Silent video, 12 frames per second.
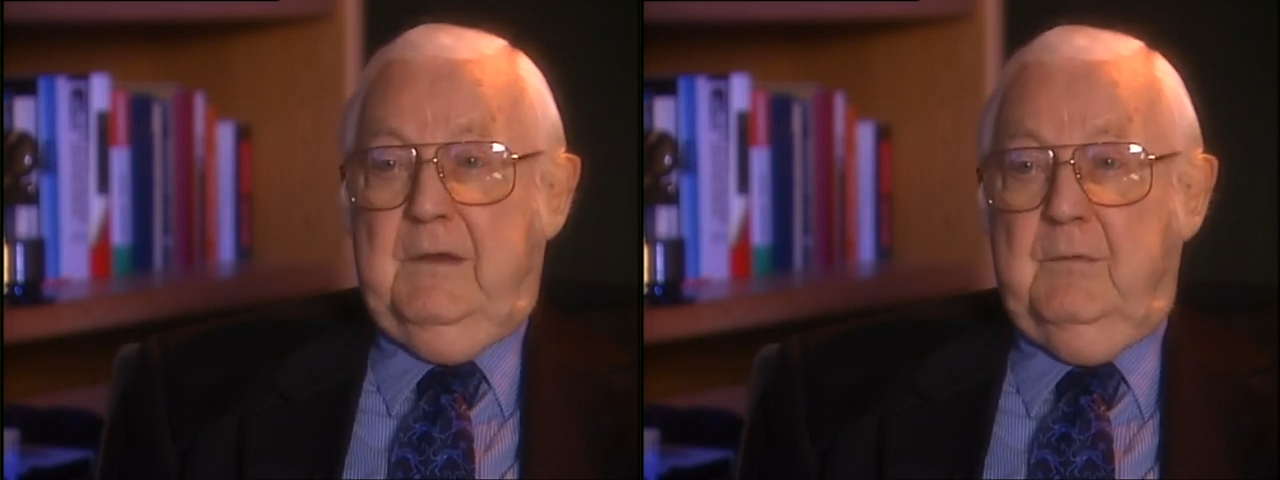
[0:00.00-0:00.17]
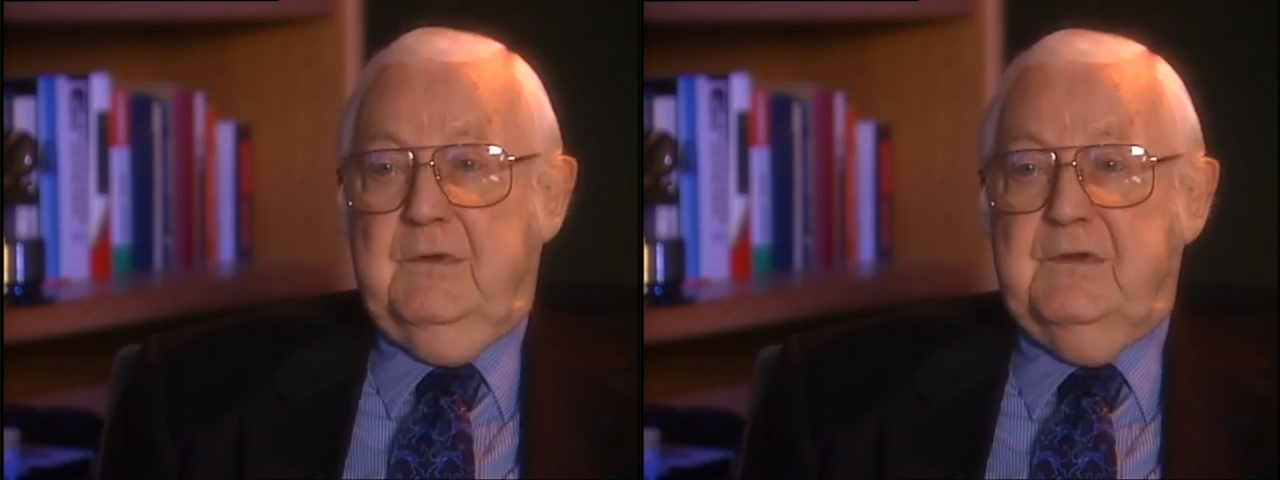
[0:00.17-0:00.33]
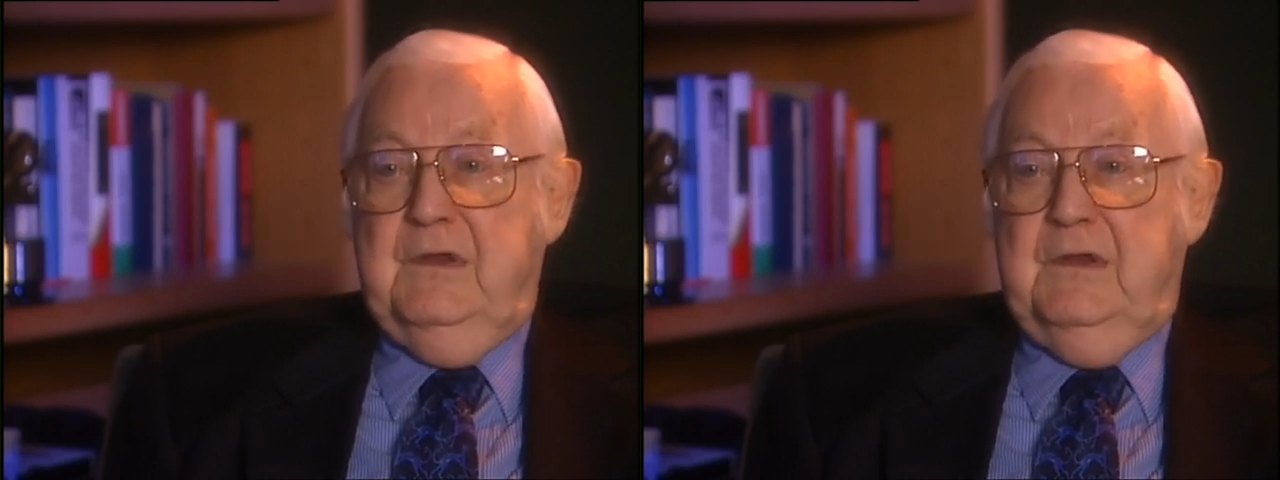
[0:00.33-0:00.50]

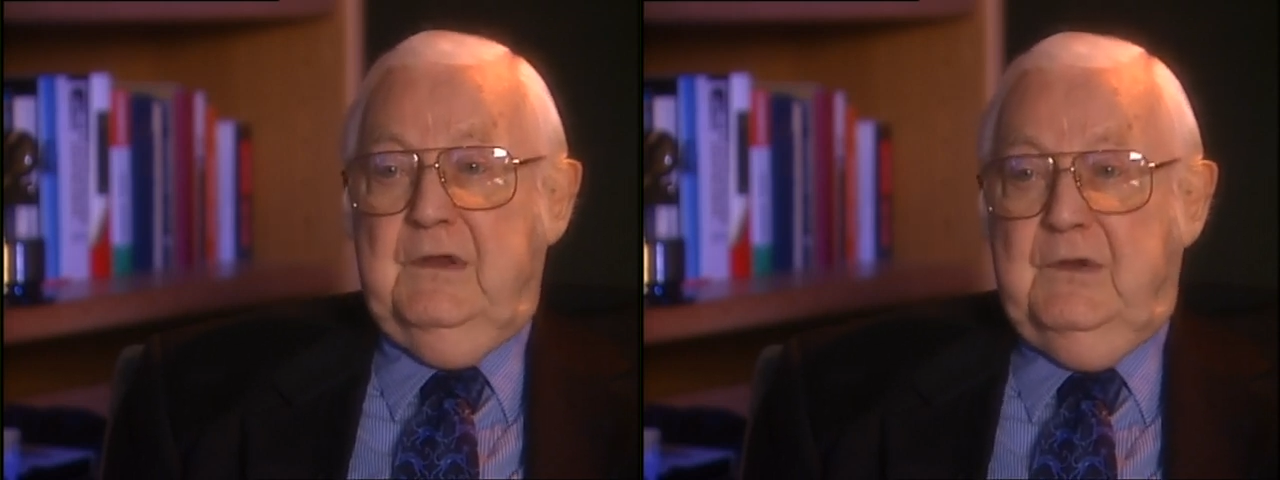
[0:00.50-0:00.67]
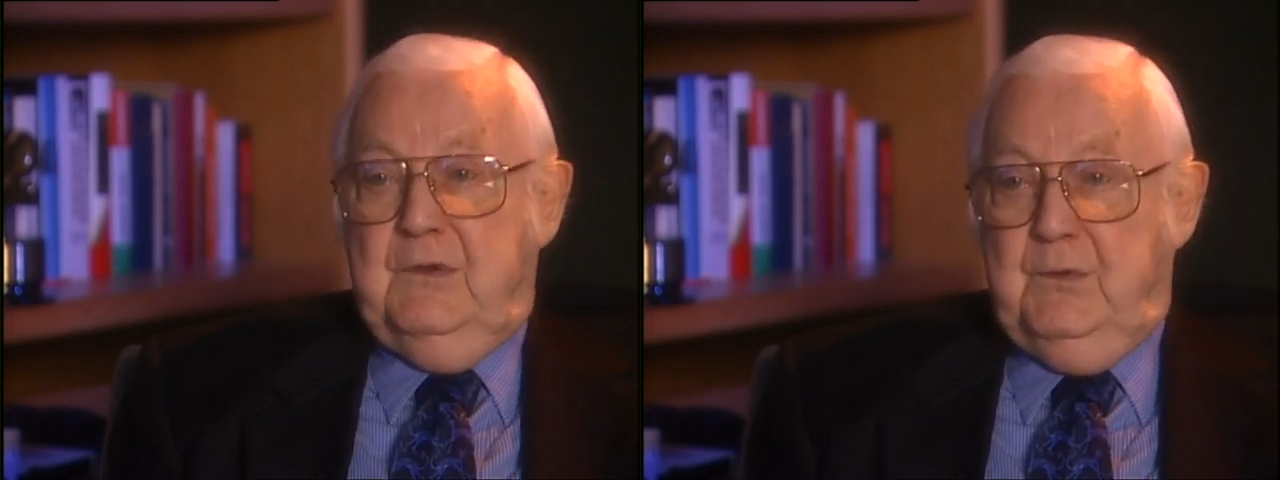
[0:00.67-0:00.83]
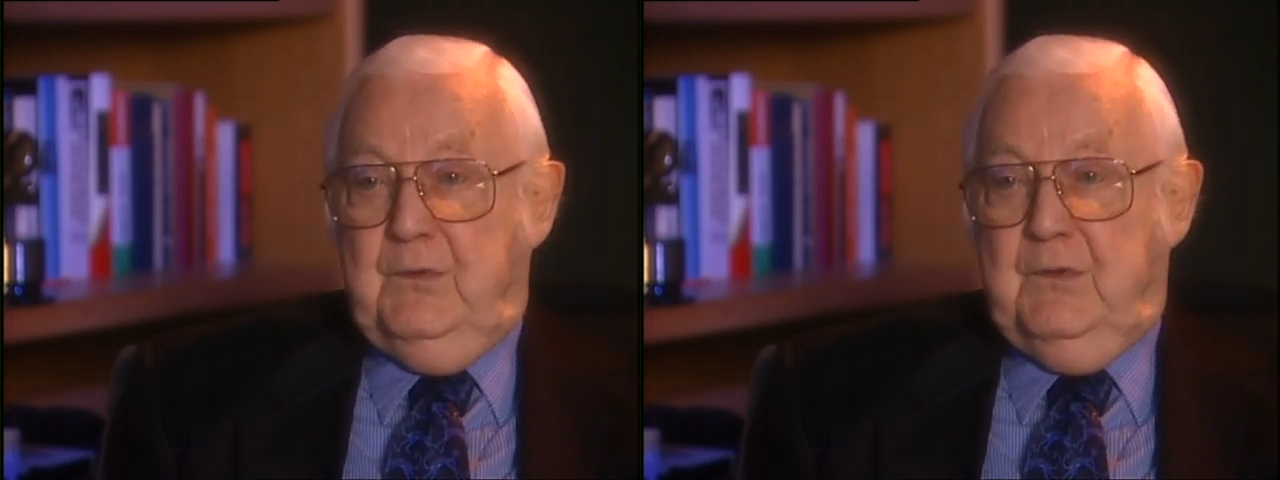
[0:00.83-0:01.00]
which he
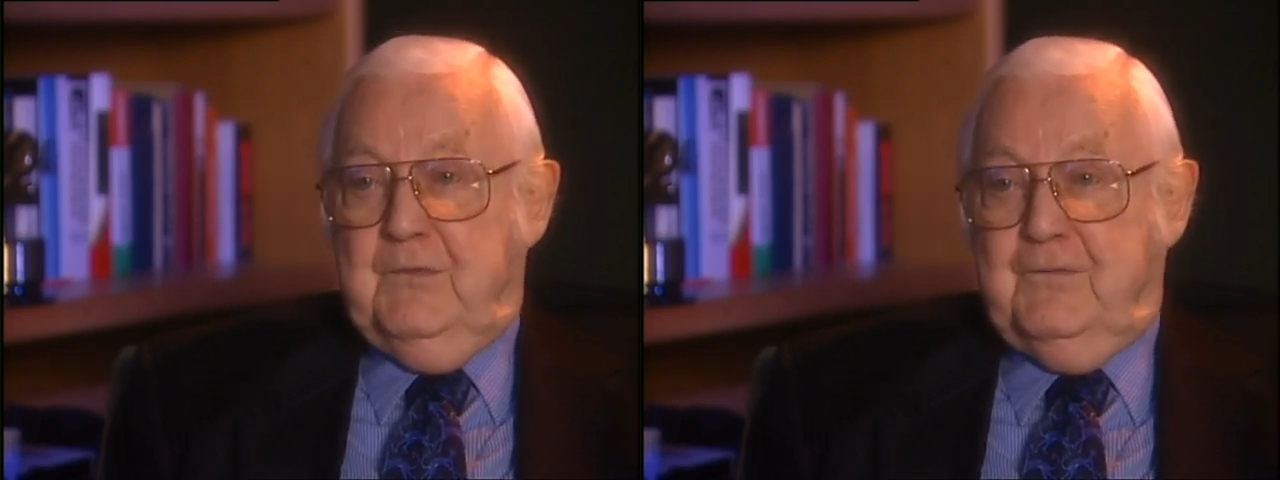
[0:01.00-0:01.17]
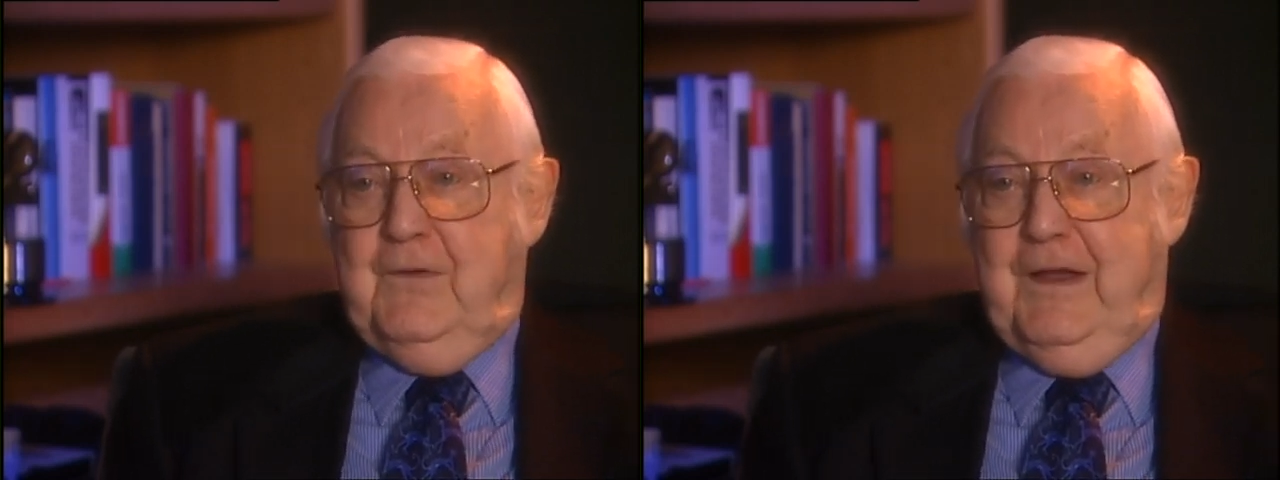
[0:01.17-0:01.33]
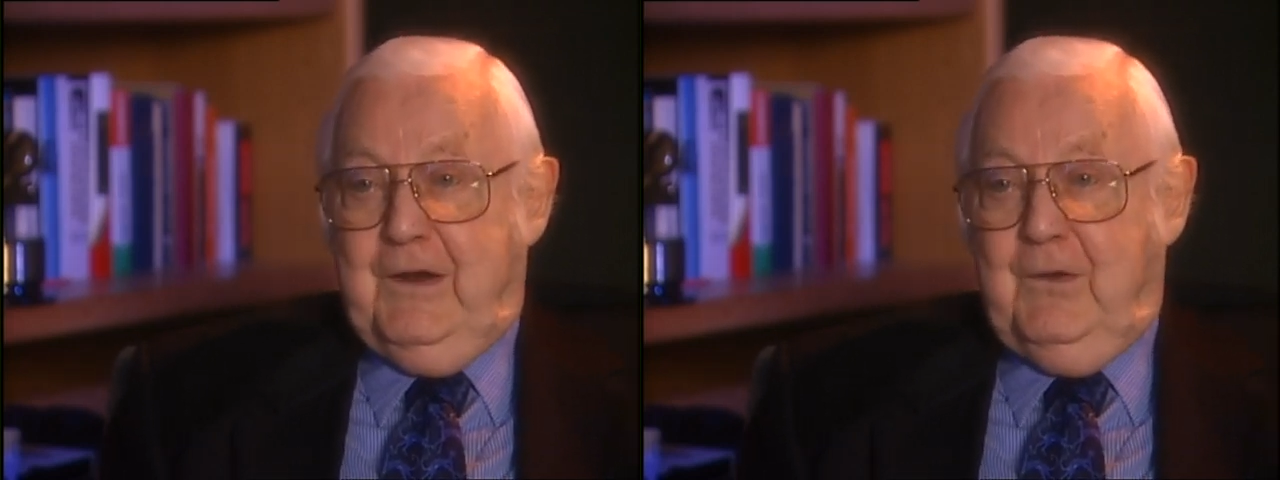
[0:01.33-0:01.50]
didn't do the
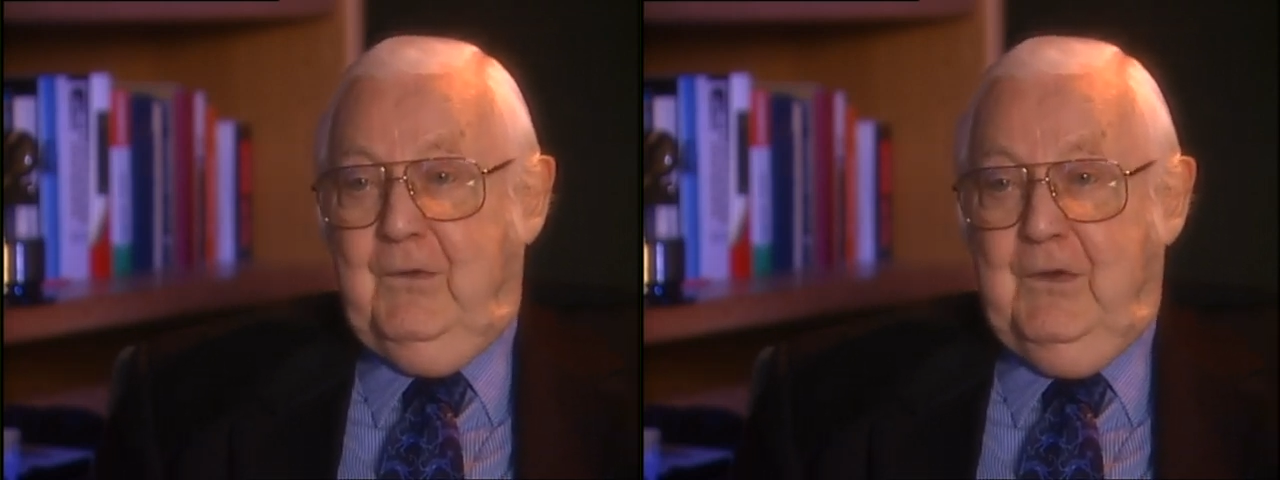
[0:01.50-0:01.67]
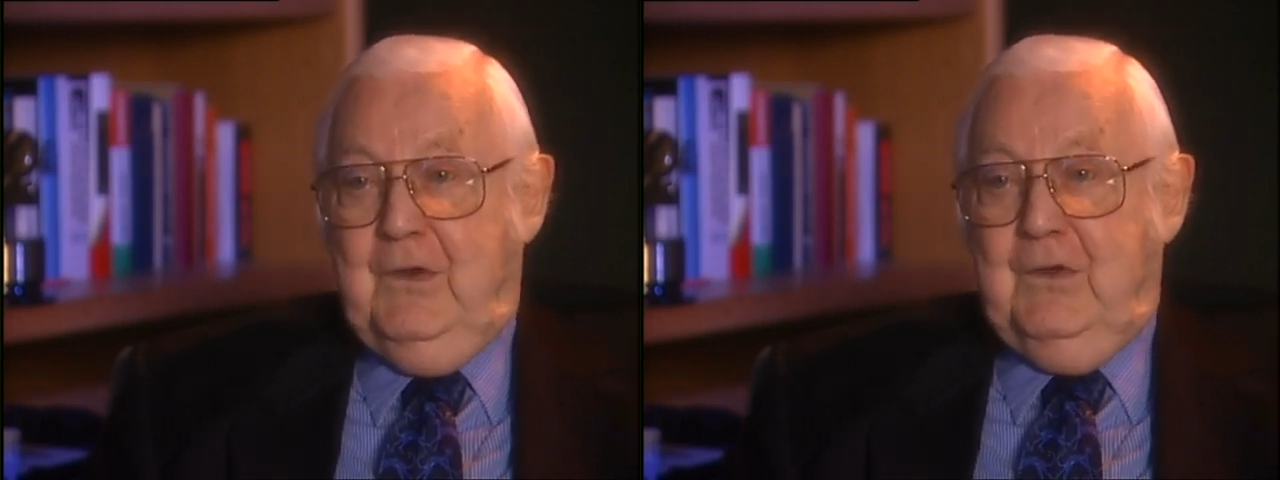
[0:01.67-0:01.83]
final